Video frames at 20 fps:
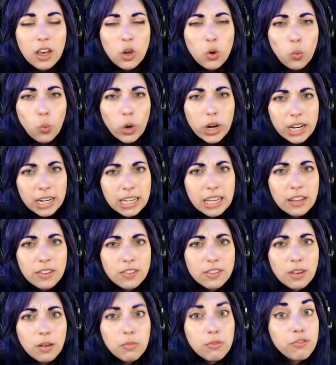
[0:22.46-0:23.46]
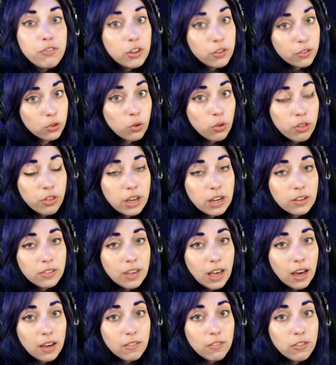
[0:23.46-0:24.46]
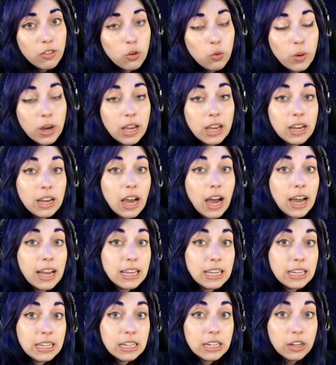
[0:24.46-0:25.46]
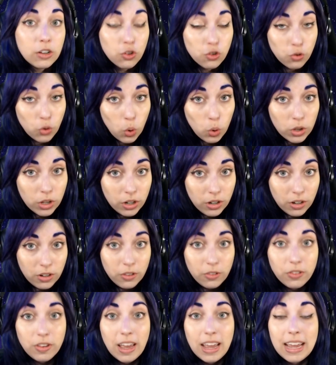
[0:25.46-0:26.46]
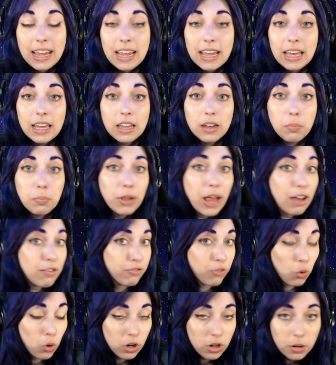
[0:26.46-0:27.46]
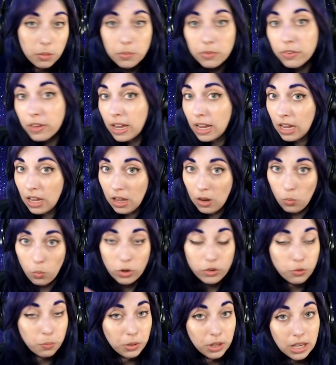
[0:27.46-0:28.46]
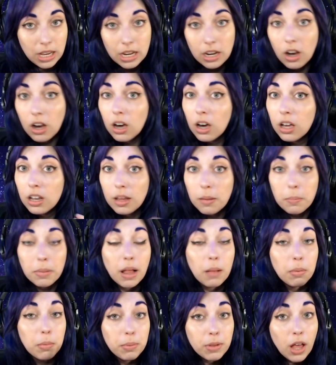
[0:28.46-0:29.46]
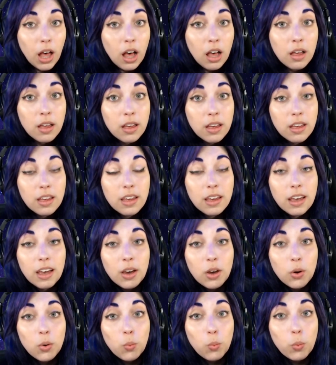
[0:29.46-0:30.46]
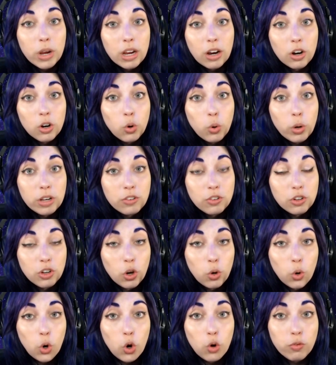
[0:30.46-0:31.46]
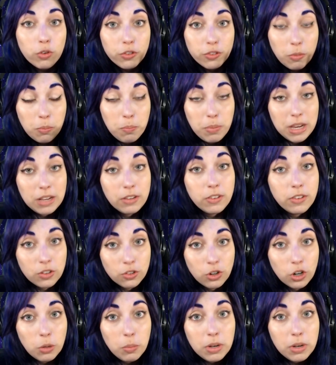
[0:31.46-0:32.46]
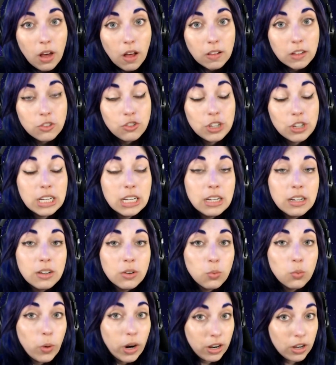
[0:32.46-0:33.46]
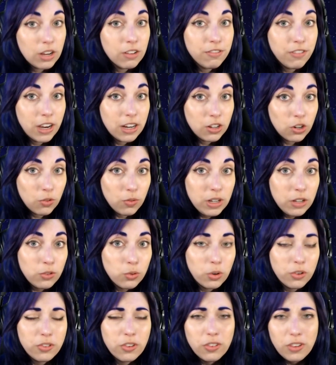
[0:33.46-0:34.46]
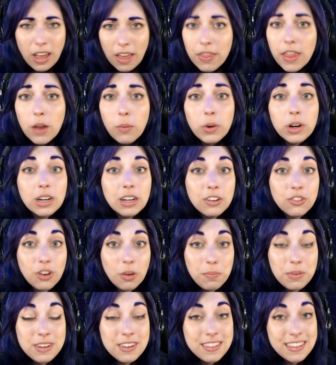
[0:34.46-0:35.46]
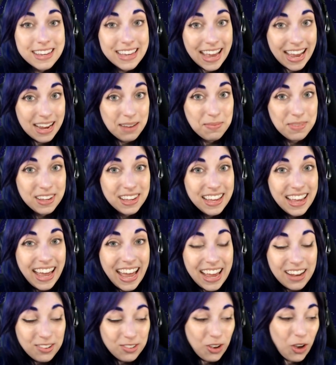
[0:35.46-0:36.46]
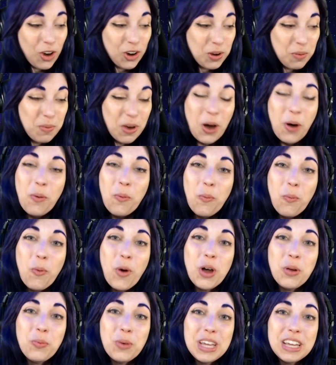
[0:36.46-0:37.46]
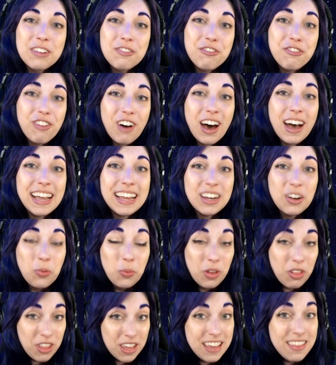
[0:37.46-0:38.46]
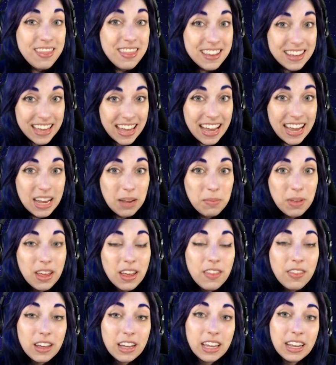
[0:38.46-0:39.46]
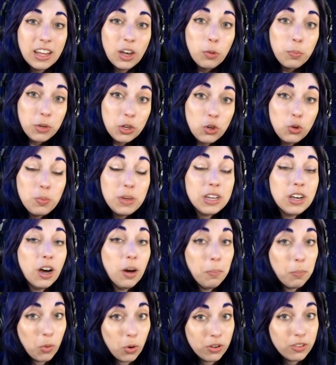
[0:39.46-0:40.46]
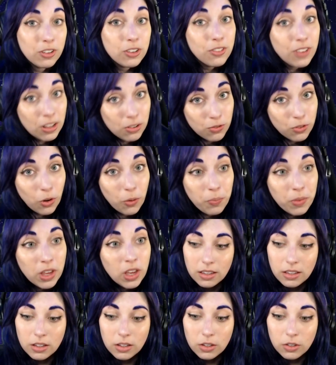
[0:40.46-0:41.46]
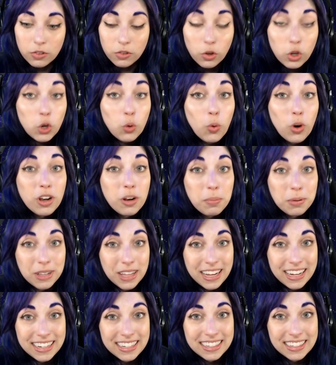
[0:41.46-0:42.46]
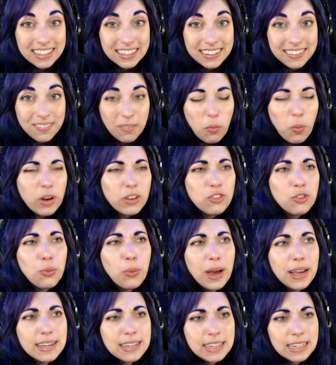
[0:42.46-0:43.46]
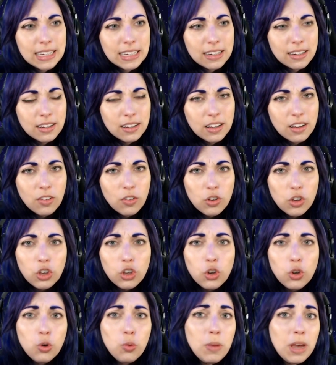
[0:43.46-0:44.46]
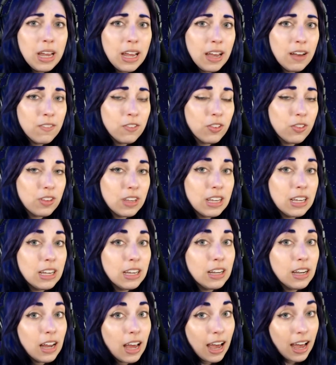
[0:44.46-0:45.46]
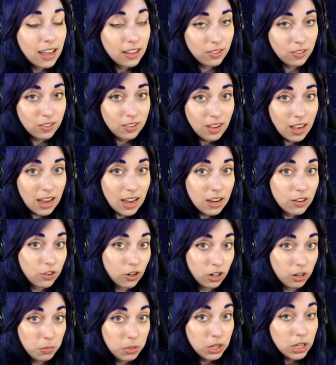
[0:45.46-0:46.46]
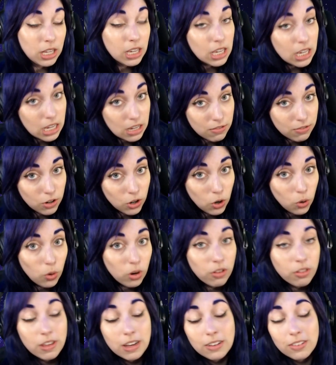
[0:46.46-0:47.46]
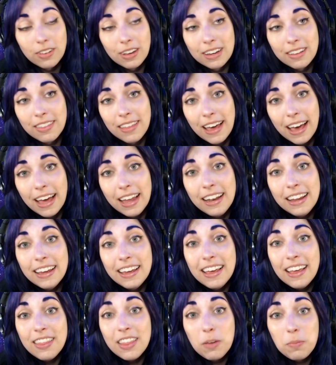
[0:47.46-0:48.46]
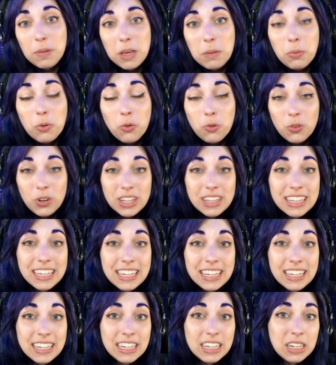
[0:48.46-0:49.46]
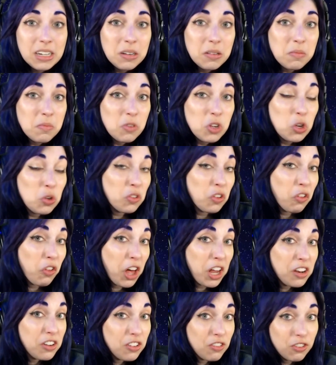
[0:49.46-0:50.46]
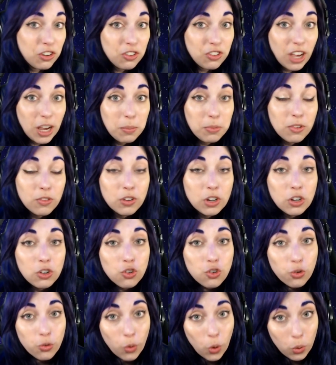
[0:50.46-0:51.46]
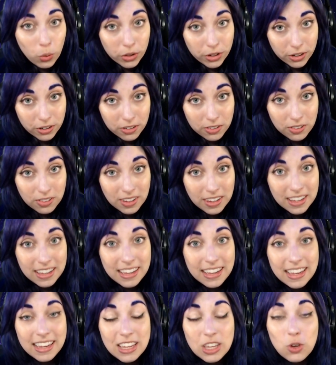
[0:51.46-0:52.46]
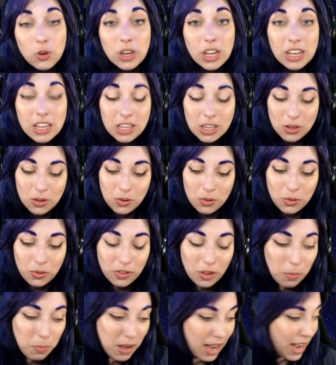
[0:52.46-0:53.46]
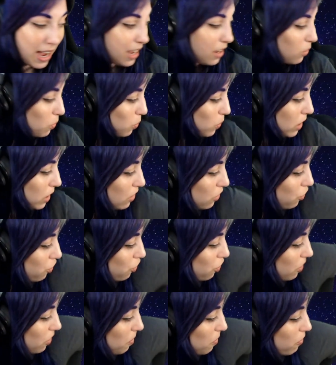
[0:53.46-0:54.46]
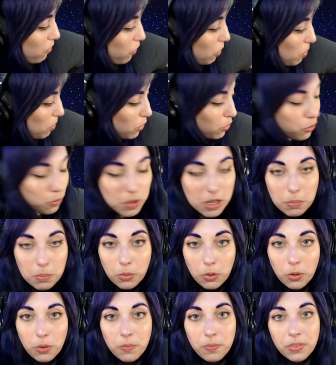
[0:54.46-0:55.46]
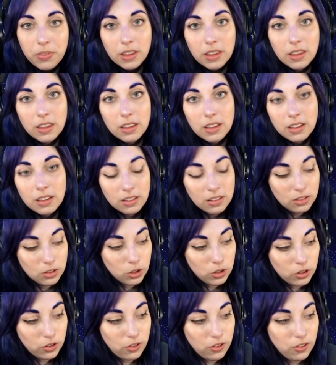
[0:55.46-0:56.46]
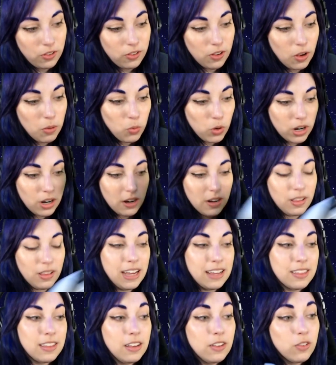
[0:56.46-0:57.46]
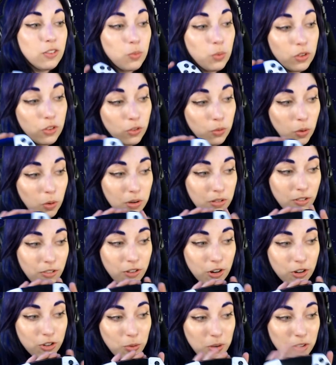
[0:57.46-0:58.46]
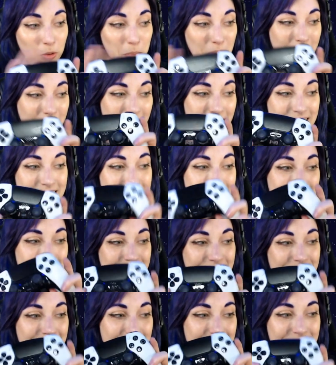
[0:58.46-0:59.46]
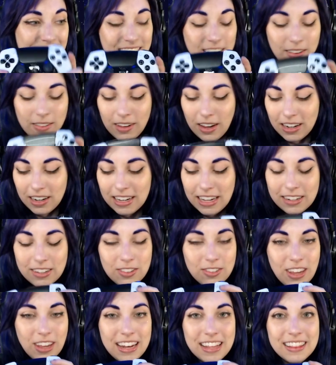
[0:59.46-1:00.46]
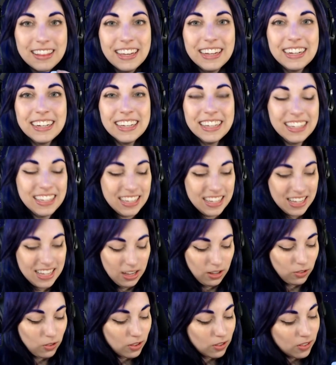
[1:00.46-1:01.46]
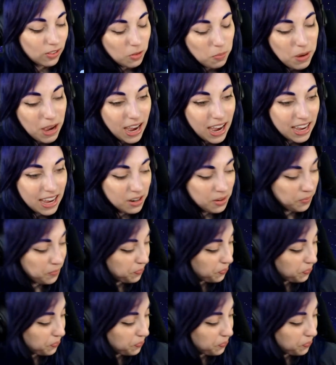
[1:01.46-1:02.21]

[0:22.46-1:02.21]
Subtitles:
We're going to get some physical things out of the way, i.e. controllers and platforms and what you're playing on and blah, blah, blah. We are going to go over some basic terminology, where you can find your resources, and then we're going to jump into the game and talk about what we can find within the game that can help you become more successful. So you want to play. What do I need? You may have seen at, say, a tournament like EVO or things like that people really use a lot of different types of controllers. You can use a pad, which for most people looks somewhere like this. This is what we refer to as a pad. Yay! This is not connected to anything. So this is a pad.